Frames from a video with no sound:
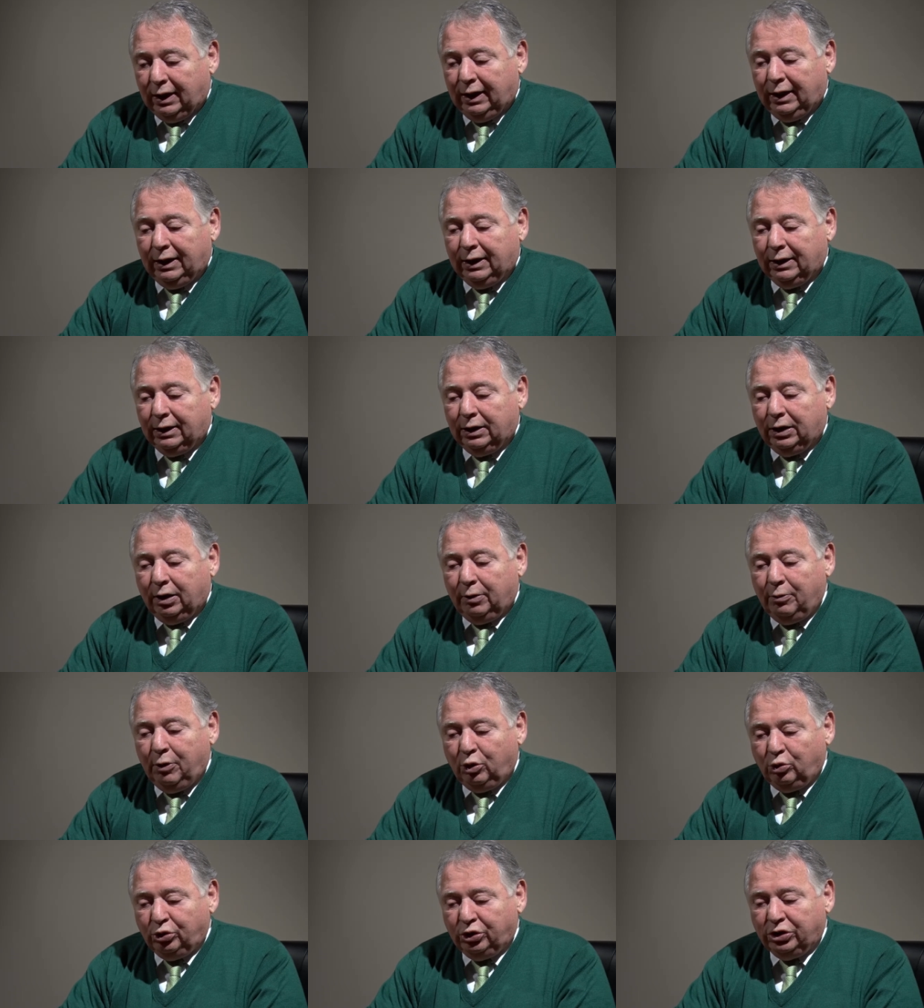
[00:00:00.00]
And
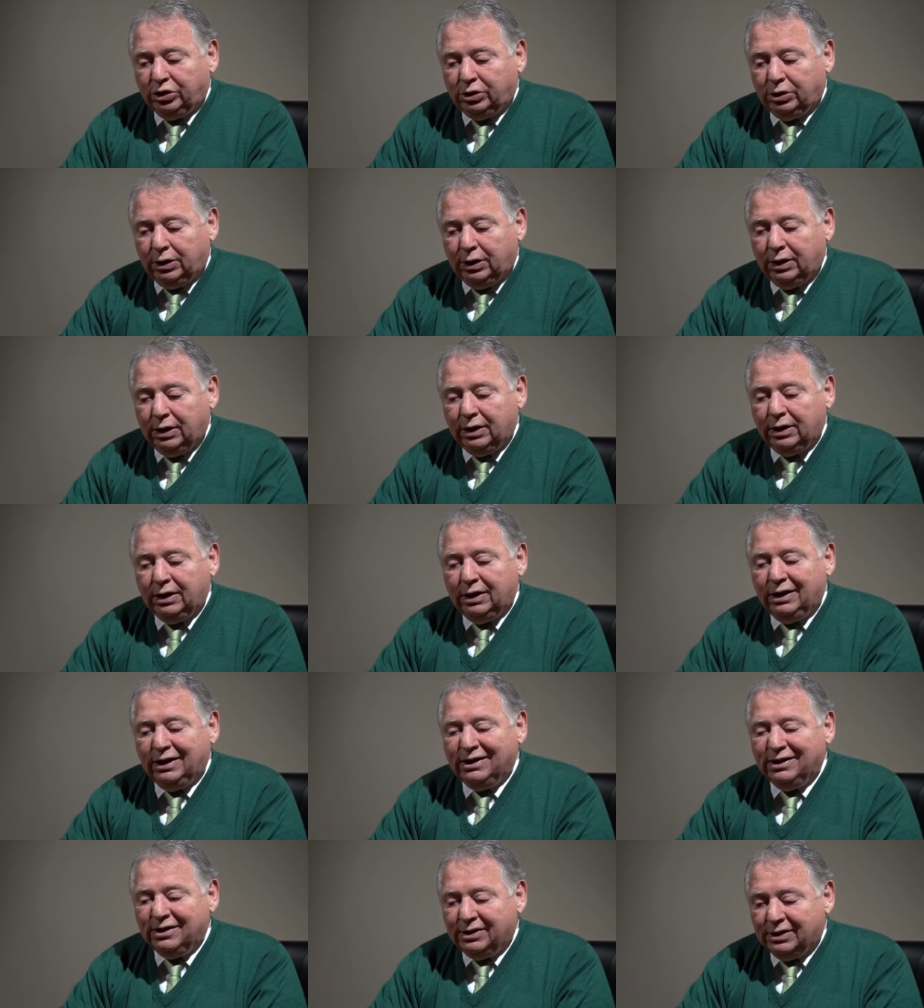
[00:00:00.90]
emotion
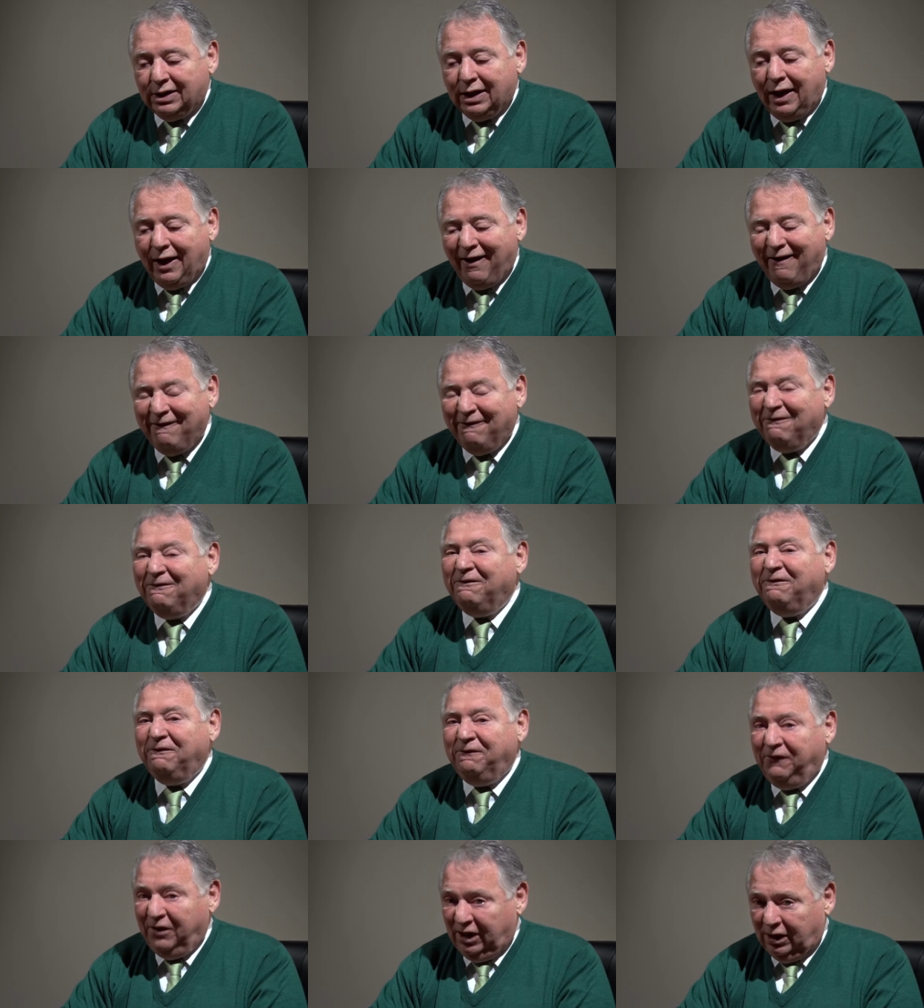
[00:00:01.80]
is
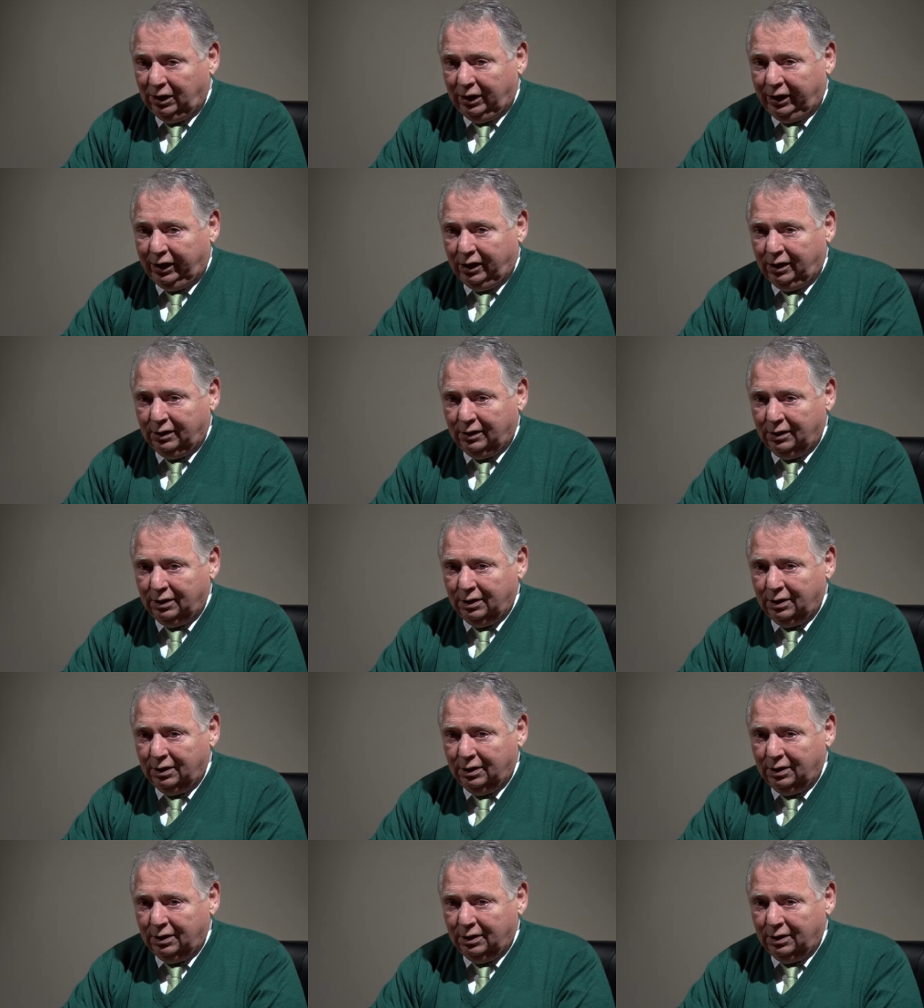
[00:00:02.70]
feeling.